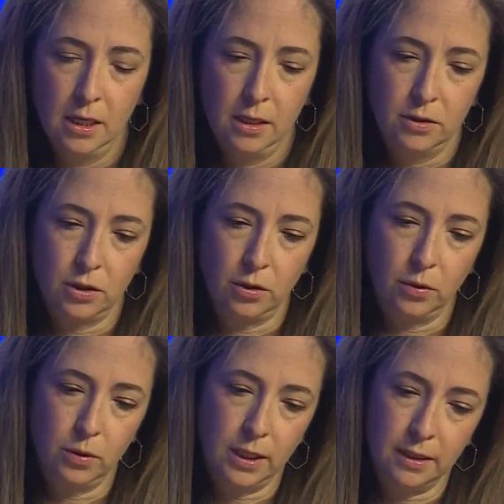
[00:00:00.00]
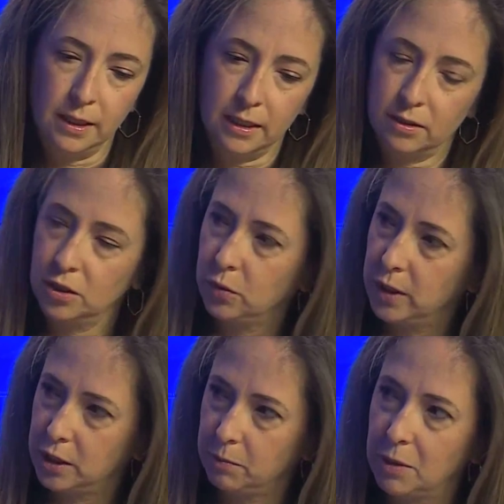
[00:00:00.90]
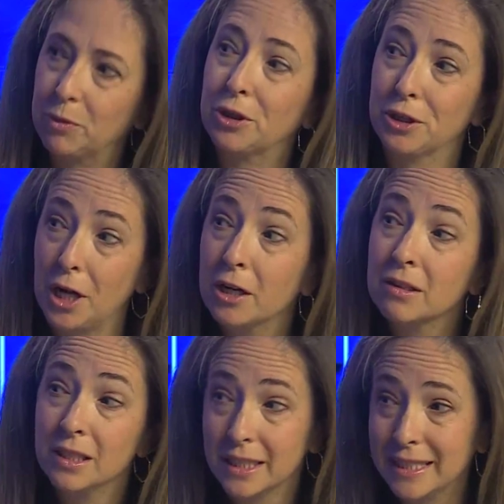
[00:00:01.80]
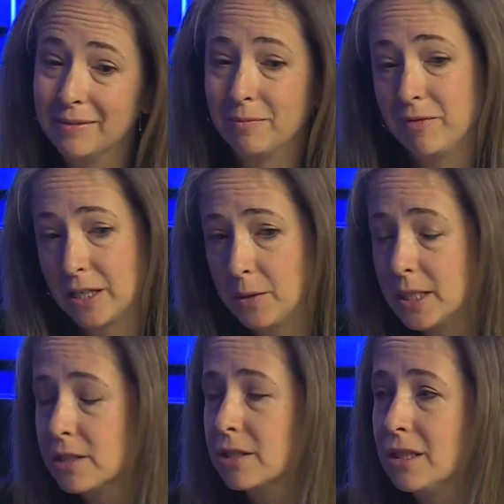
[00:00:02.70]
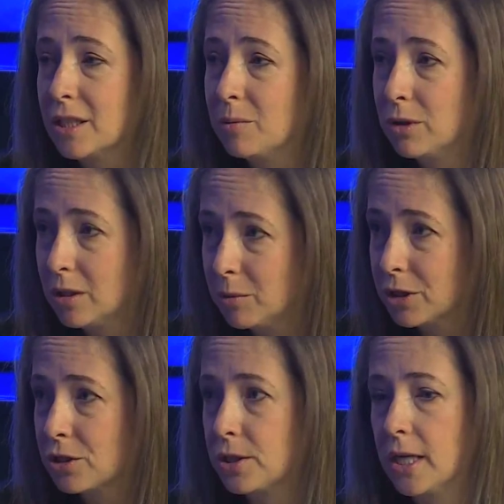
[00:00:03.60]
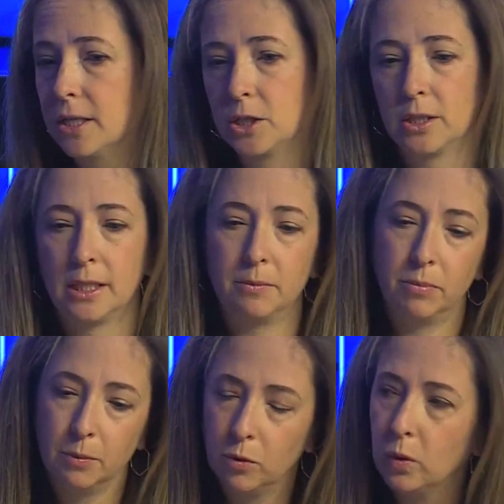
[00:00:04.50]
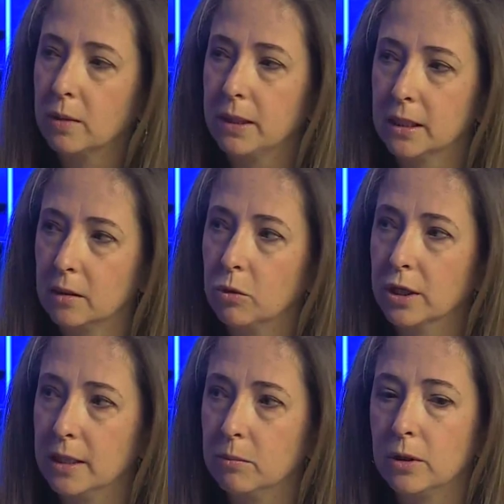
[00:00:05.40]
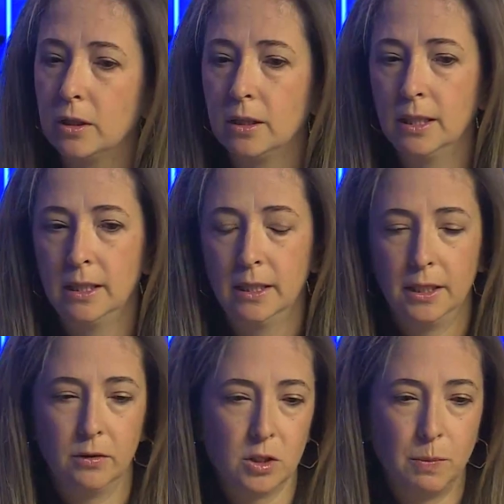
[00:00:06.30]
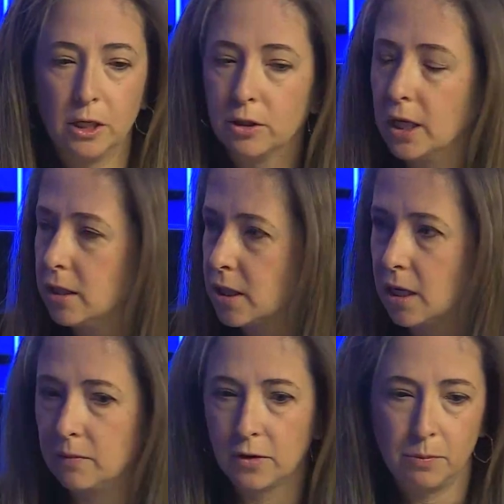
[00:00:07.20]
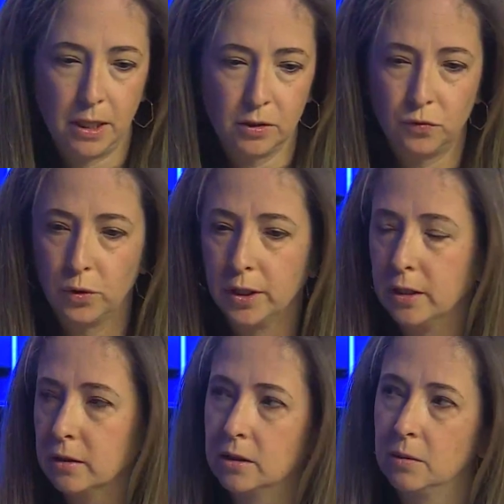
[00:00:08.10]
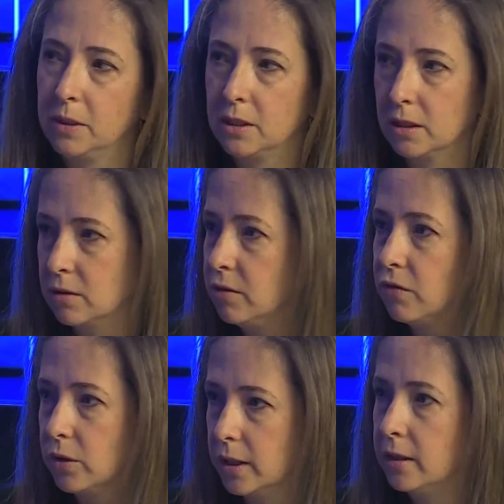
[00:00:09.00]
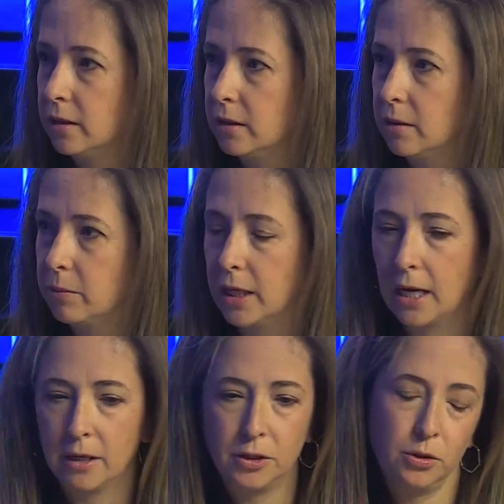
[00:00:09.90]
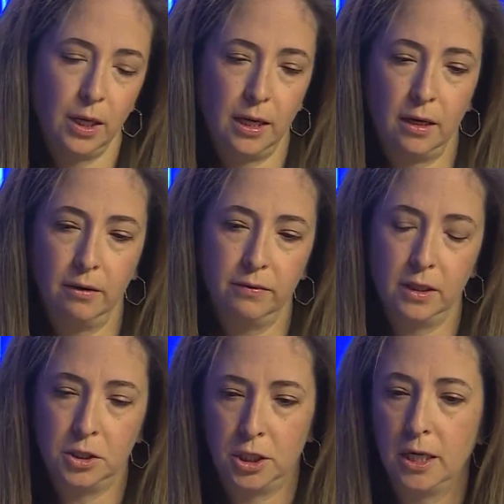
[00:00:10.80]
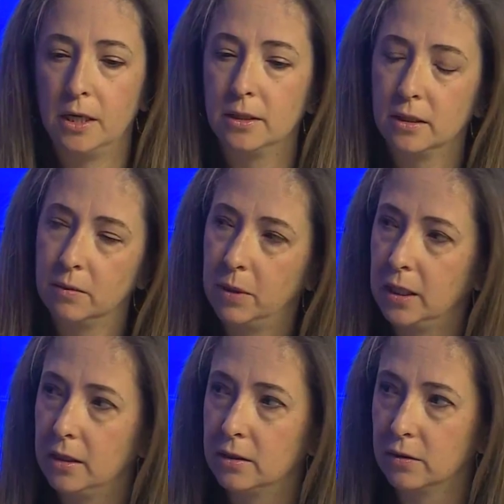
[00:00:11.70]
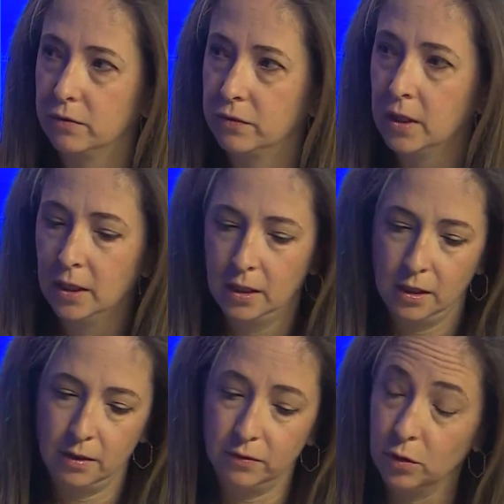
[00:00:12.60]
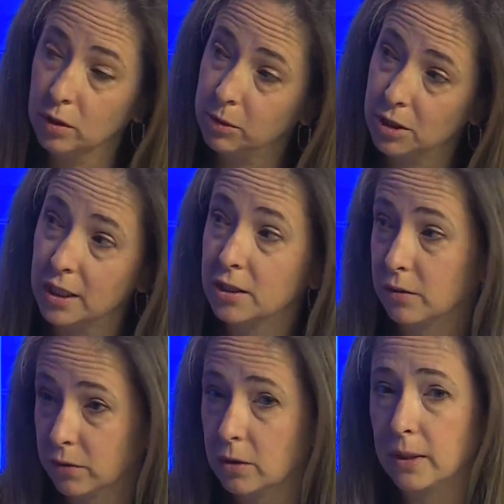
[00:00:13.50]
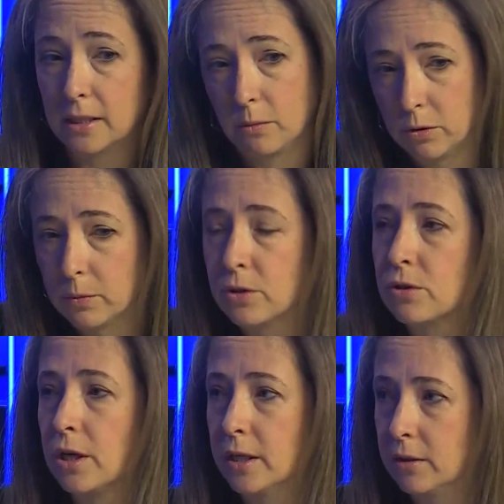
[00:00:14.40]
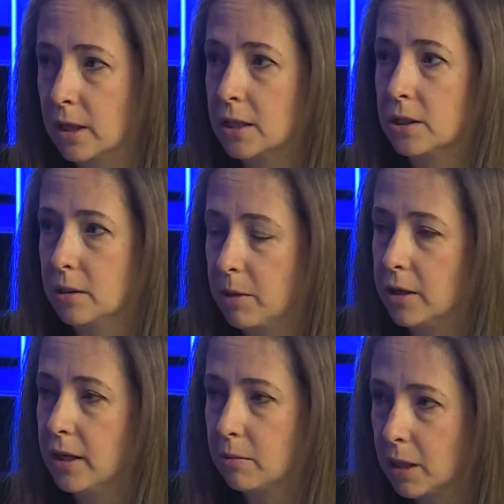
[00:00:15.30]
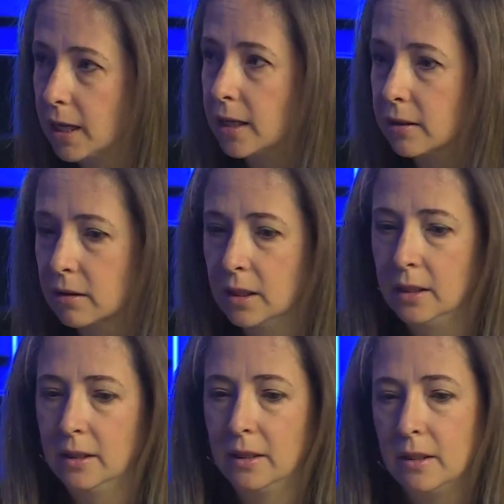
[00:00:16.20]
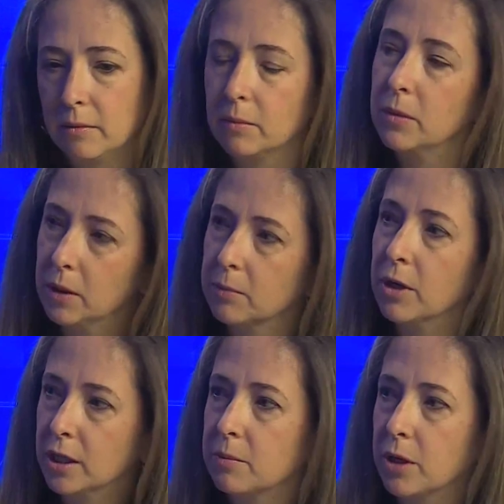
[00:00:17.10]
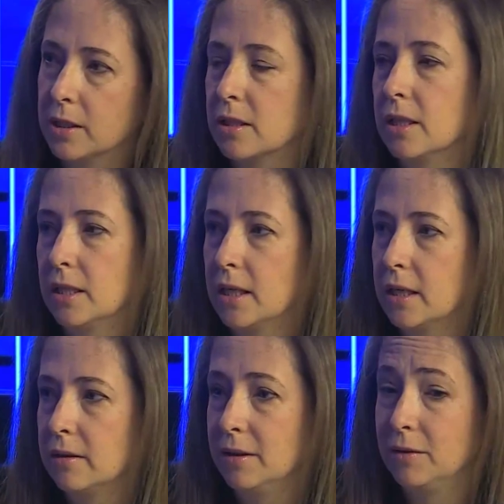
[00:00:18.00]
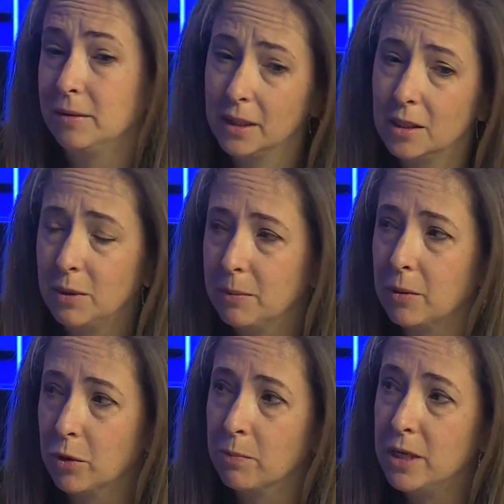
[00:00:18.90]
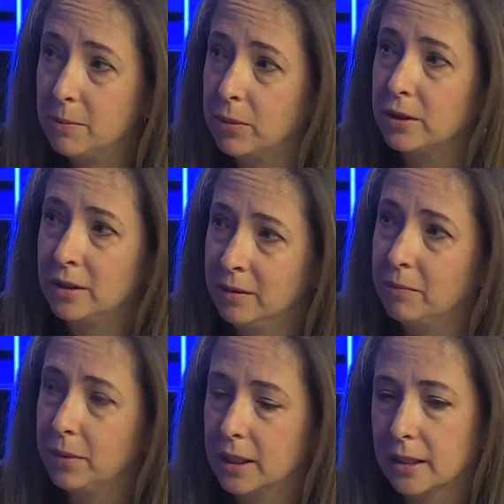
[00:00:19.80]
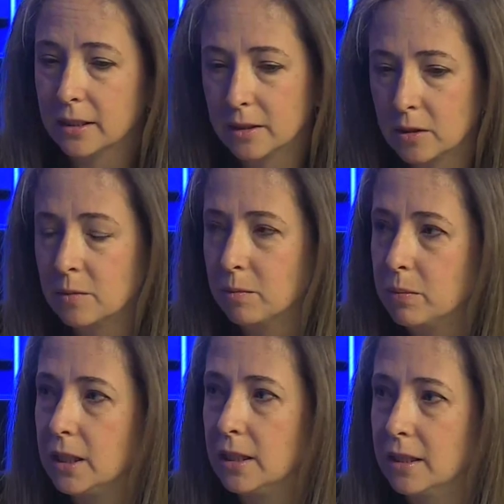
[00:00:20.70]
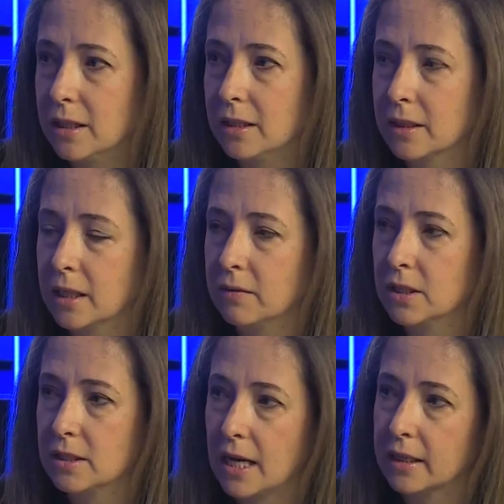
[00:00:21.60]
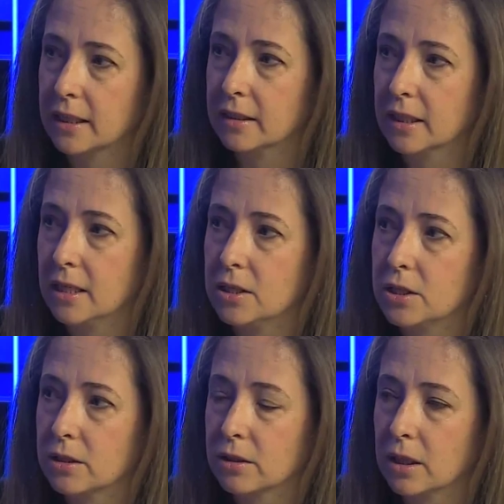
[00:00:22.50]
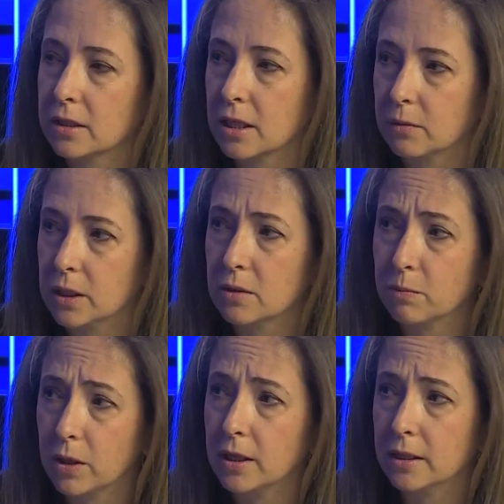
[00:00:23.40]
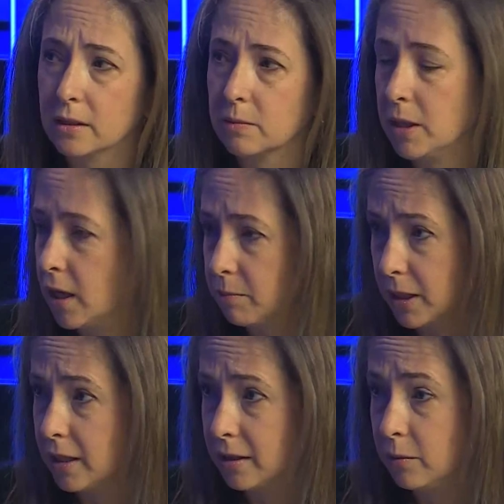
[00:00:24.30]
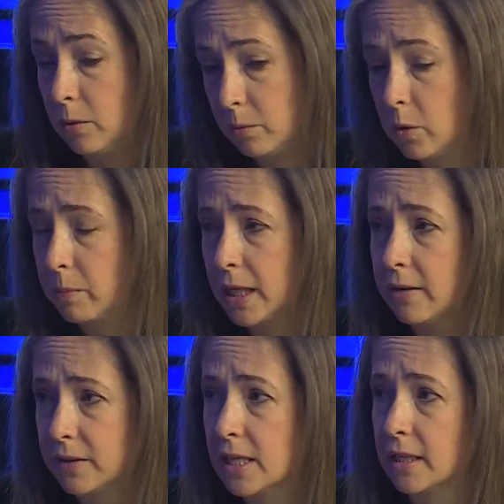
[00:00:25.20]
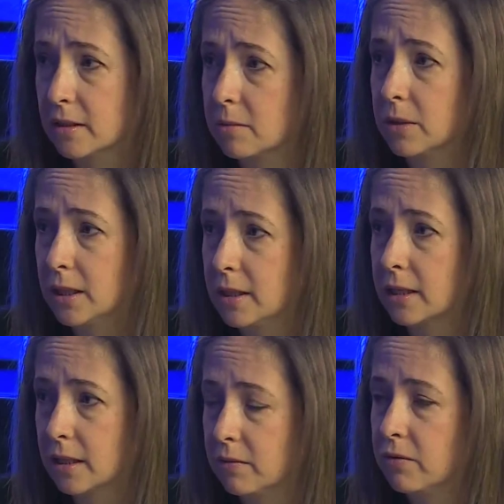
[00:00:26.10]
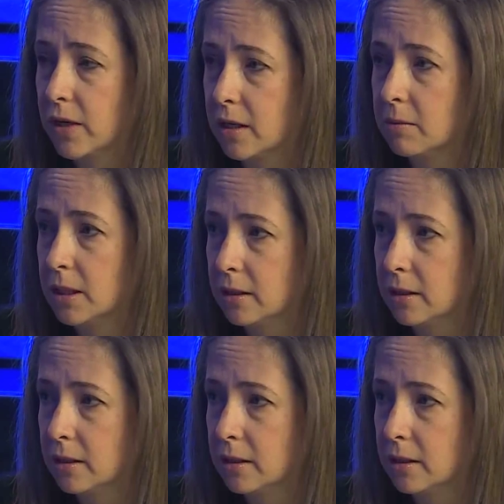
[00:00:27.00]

So in that situation, people are looking, valuations are looking a little more stretched. People want to be a little more nimble. You know, it's been a great time for the past 4 years to be 60-40. But as you have a change in the pace of normalization of real rates, and we're starting gradually upon that path, market pricing you need to be a bit more nimble, because being in a kind of a static allocation across equities and bonds may not pay off, won't pay off as handsomely in that kind of environment.